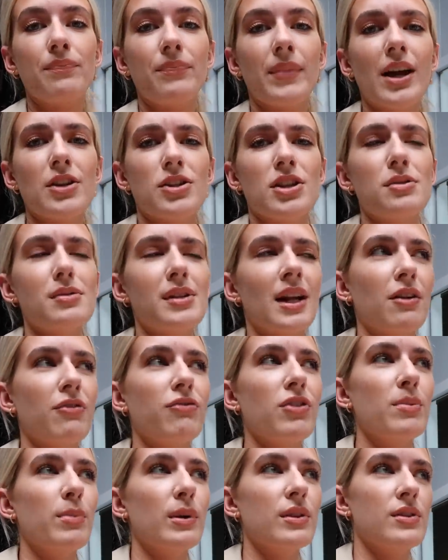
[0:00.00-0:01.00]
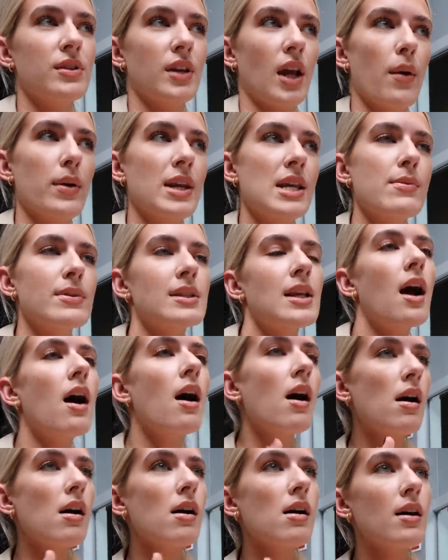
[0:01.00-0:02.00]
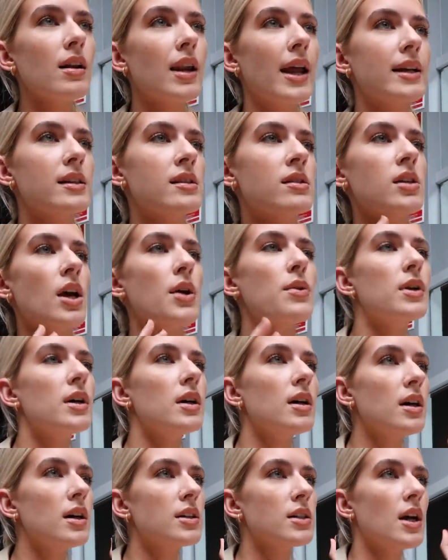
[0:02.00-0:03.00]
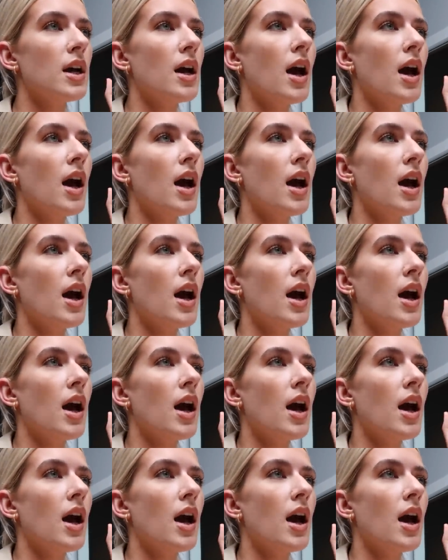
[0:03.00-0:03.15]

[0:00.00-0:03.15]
actually this was like a few months ago, and he was like, oh, like so good.